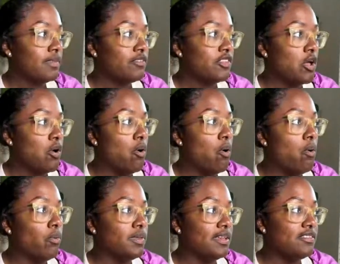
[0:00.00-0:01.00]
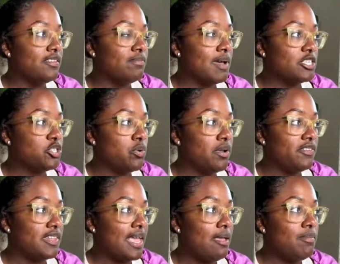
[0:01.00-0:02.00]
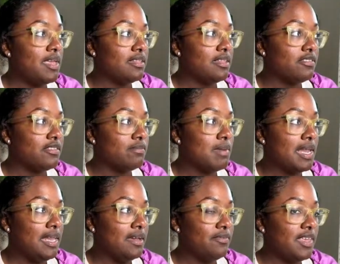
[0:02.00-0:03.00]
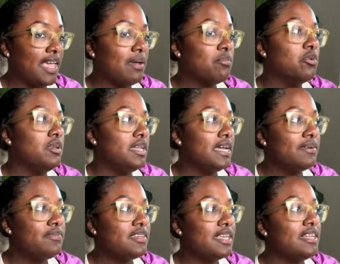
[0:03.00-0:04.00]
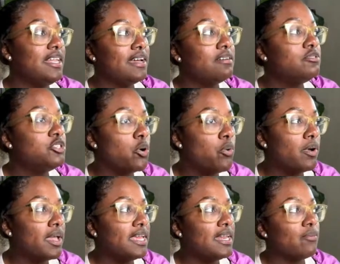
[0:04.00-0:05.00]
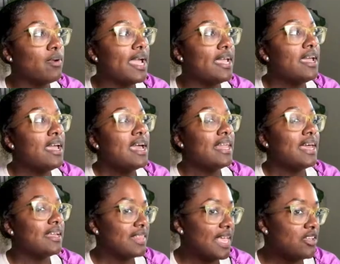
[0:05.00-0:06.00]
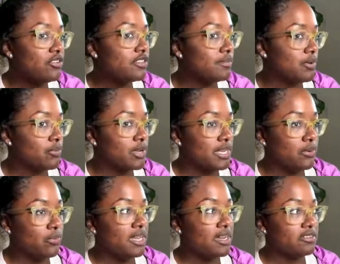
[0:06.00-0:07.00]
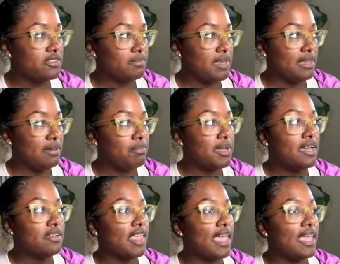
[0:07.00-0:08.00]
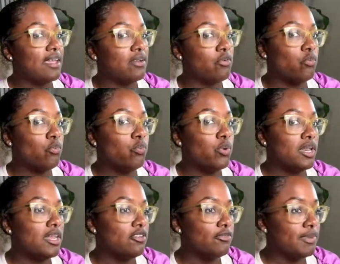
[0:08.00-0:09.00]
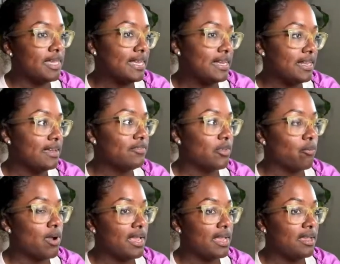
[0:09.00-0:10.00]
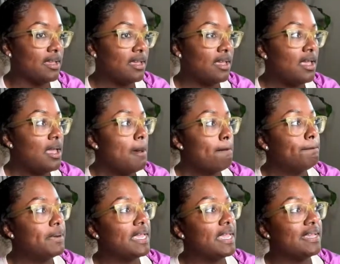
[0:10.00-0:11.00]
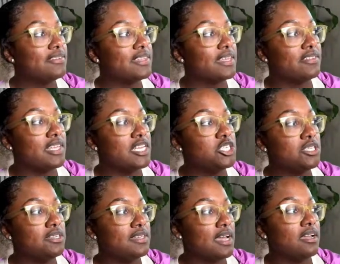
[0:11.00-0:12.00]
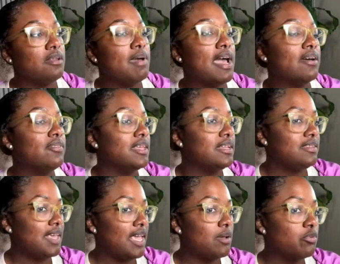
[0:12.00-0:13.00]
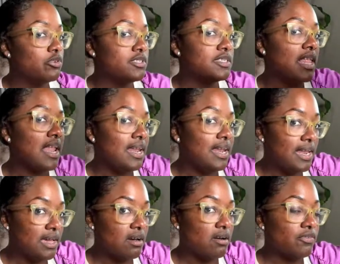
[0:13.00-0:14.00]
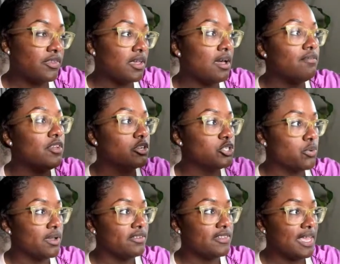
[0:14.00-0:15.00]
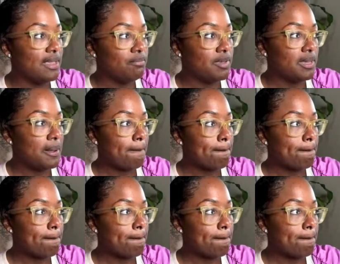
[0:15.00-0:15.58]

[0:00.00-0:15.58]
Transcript: So this is my join statement. This is my left table. Left join and right, like they used to be really weird to me because like, what do you mean left and right? But it's essentially talking about the table to the left of your join statement.